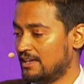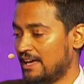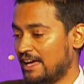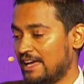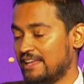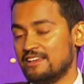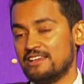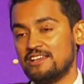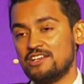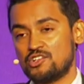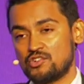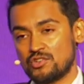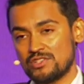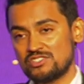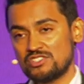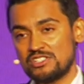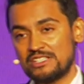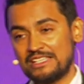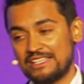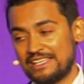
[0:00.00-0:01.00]
An
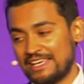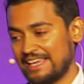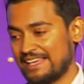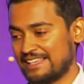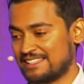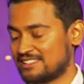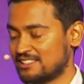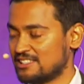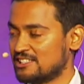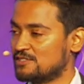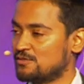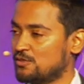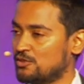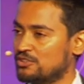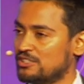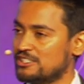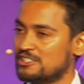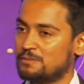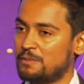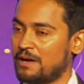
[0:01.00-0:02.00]
interesting case is for
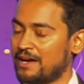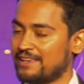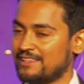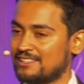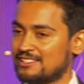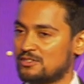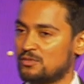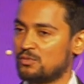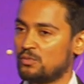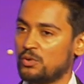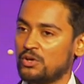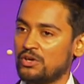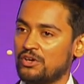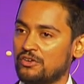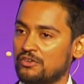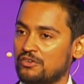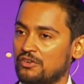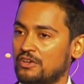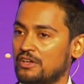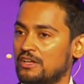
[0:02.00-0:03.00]
these bikes where
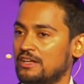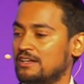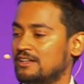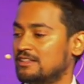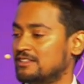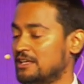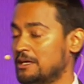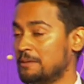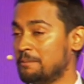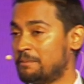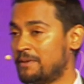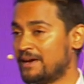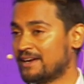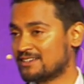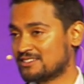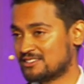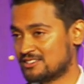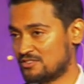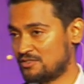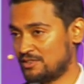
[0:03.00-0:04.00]
the impact
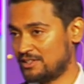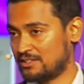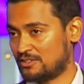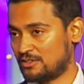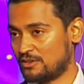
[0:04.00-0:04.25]
strength